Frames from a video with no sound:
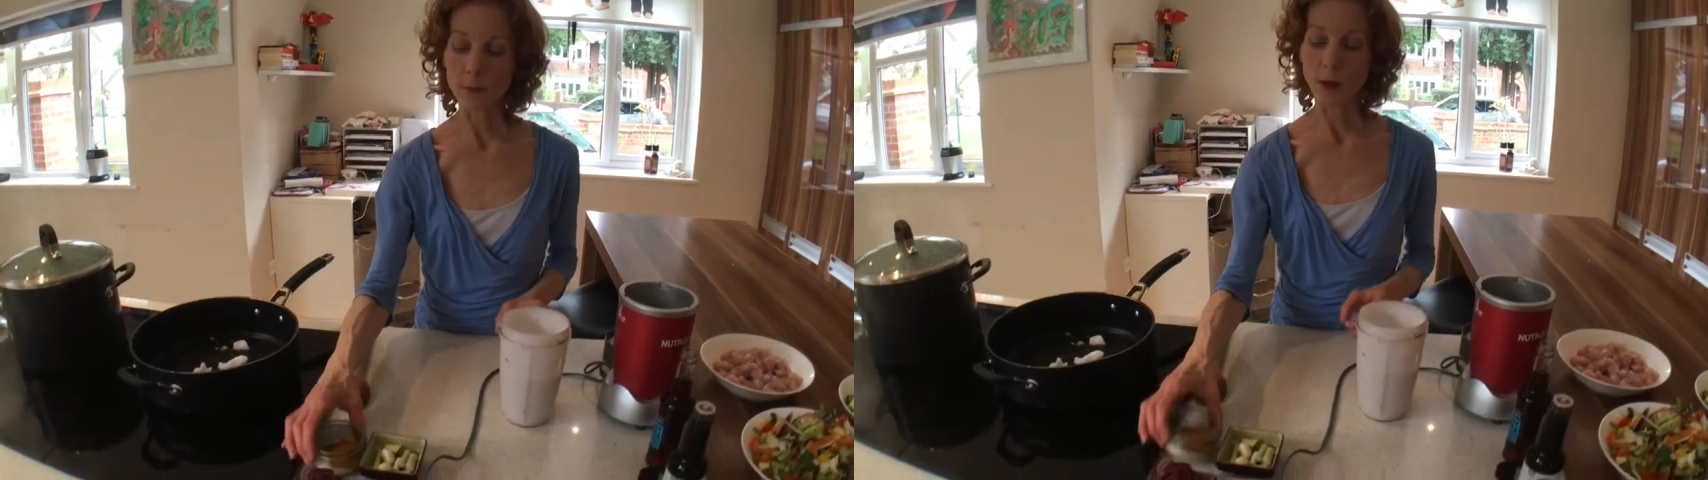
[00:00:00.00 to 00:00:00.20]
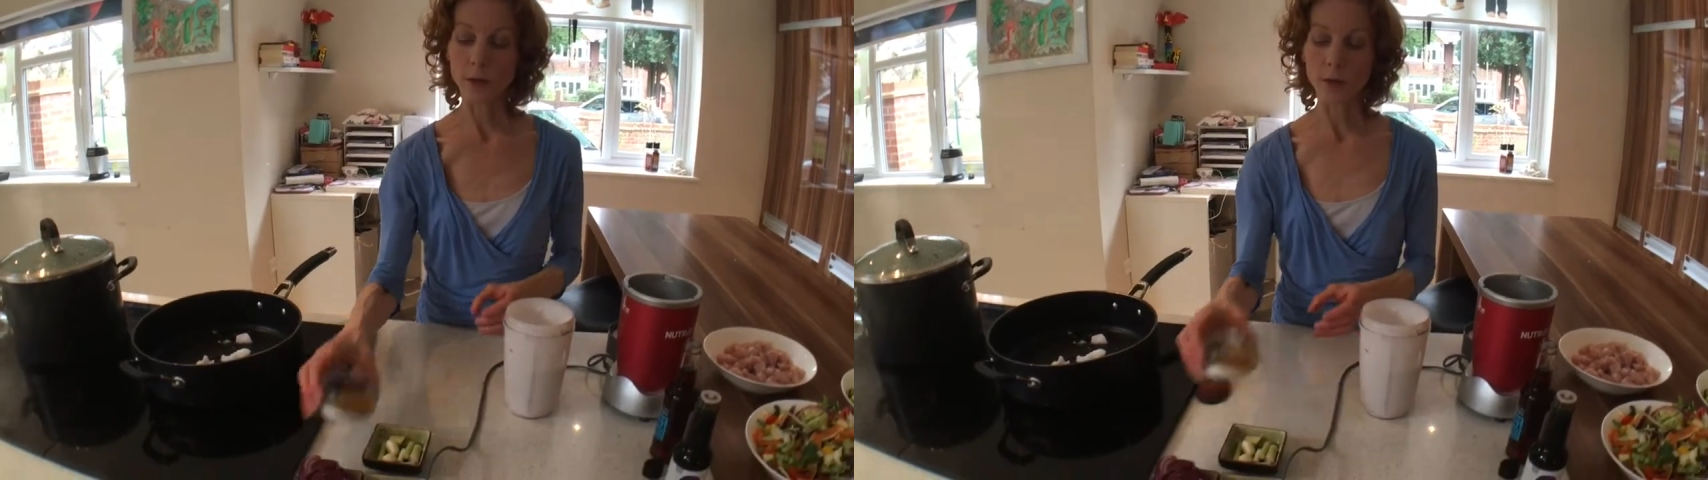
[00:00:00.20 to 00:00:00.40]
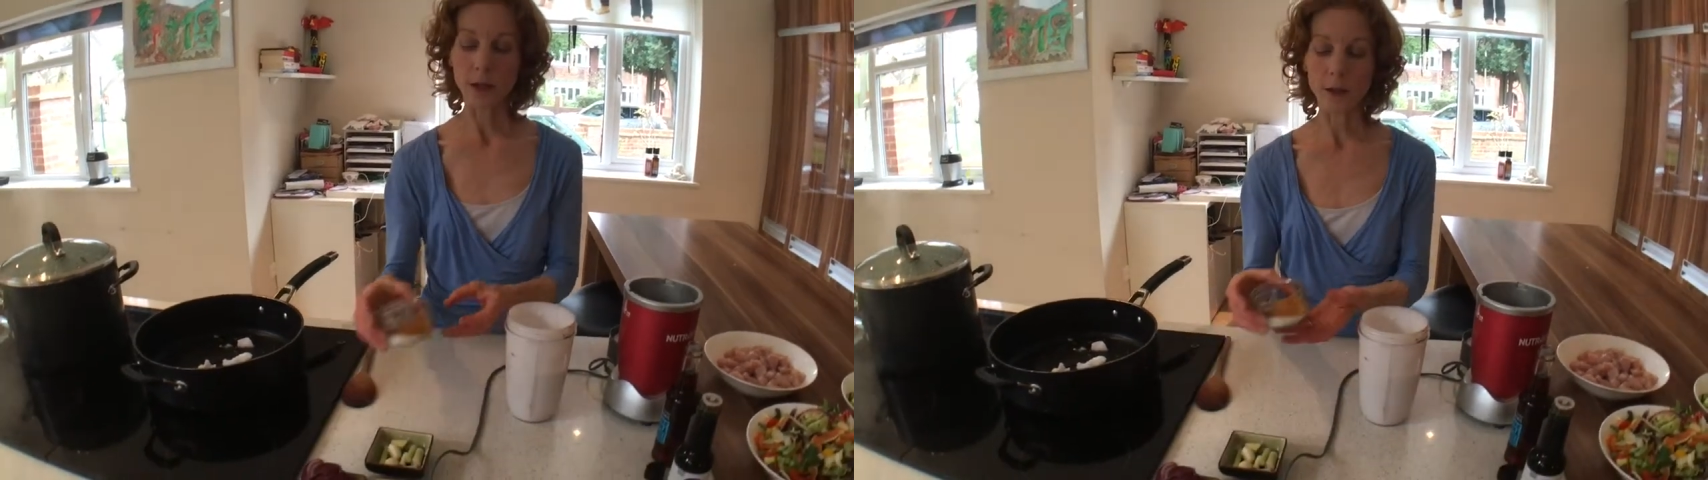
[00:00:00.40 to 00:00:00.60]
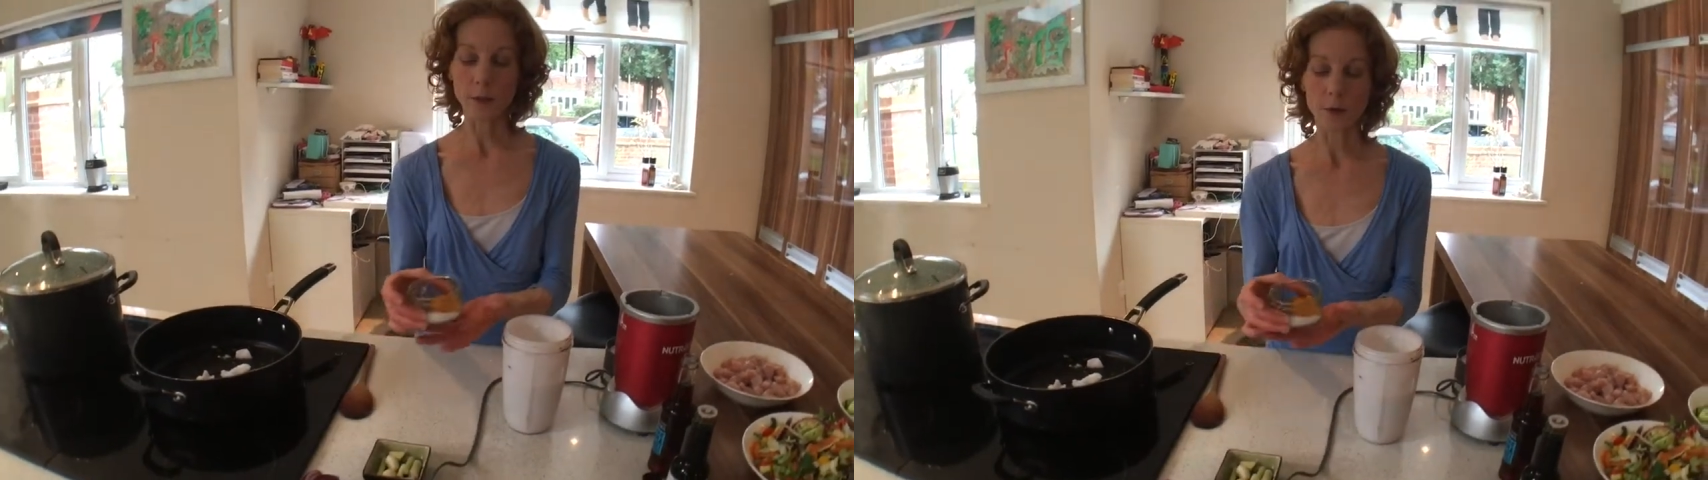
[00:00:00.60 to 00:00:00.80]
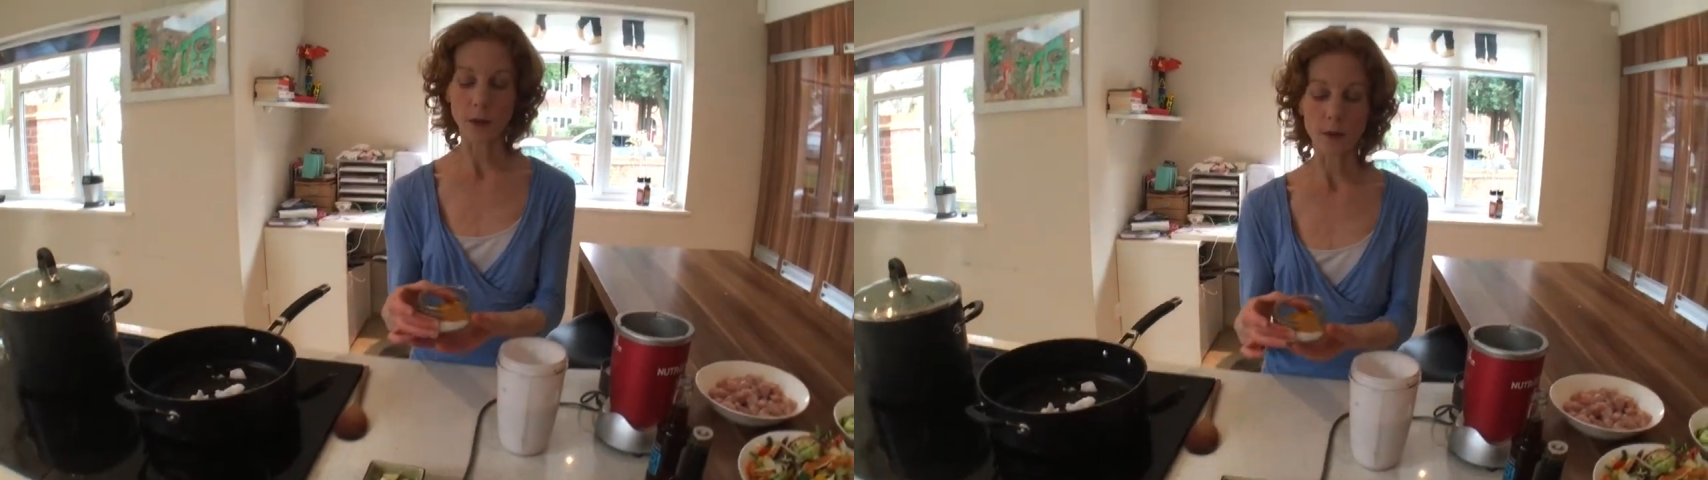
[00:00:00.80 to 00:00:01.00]
my
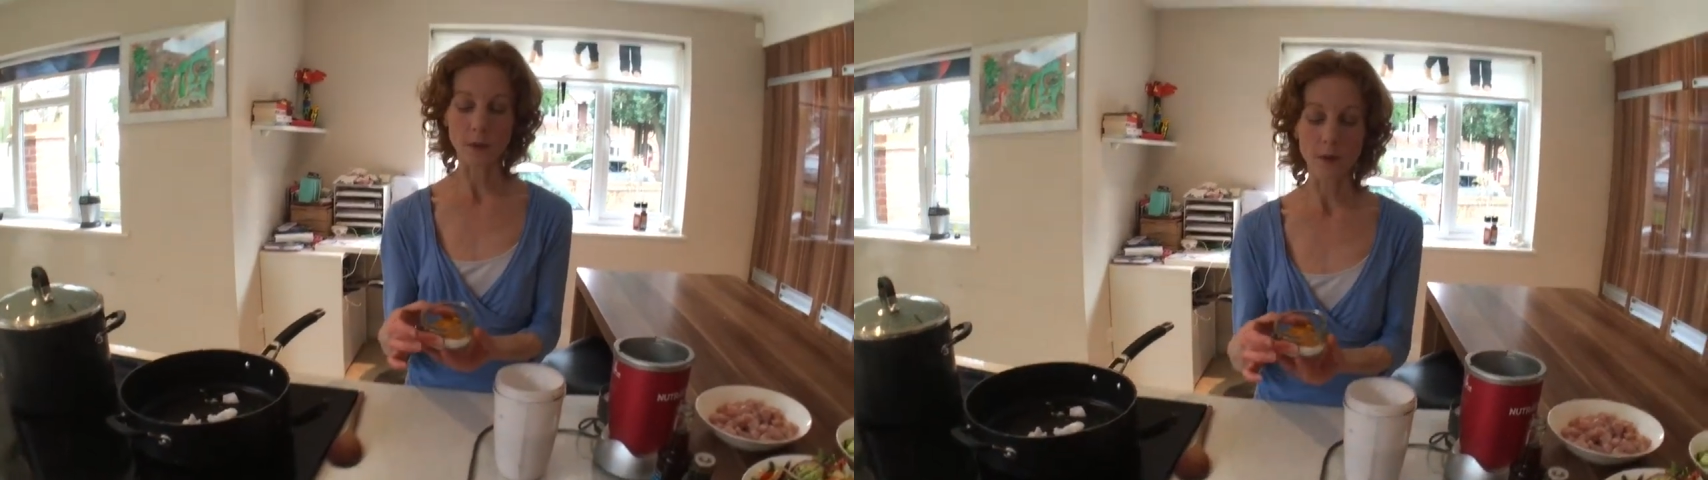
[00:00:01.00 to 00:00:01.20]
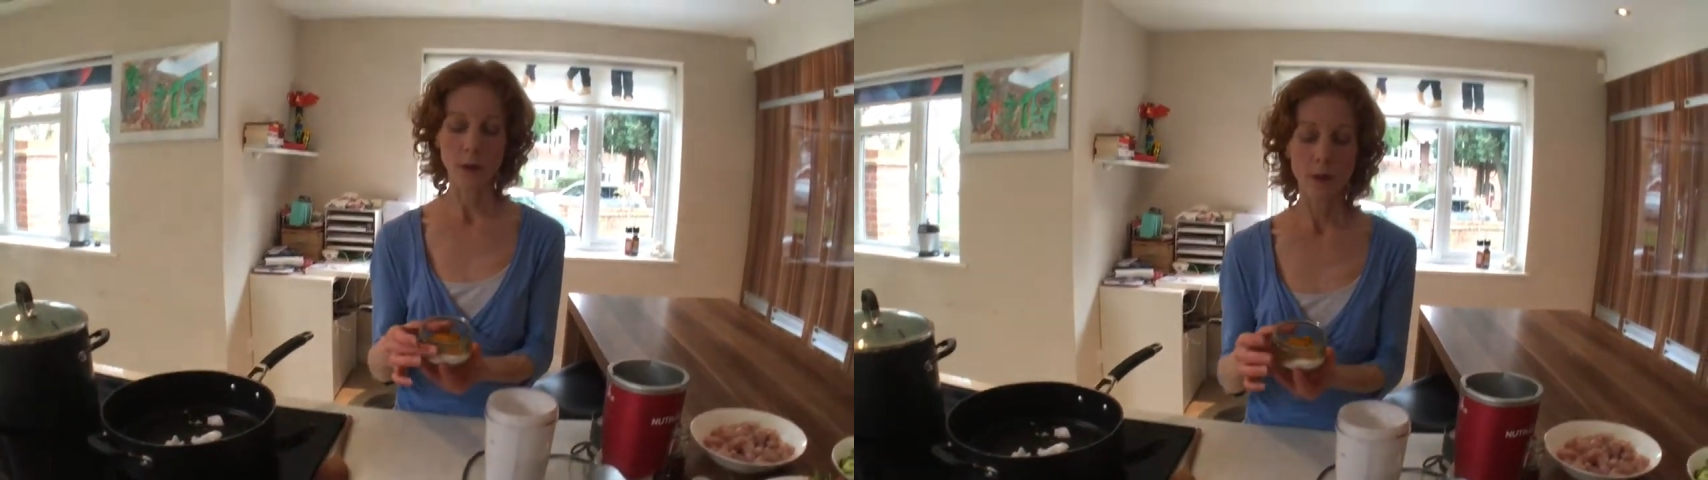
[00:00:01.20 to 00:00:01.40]
flavourings.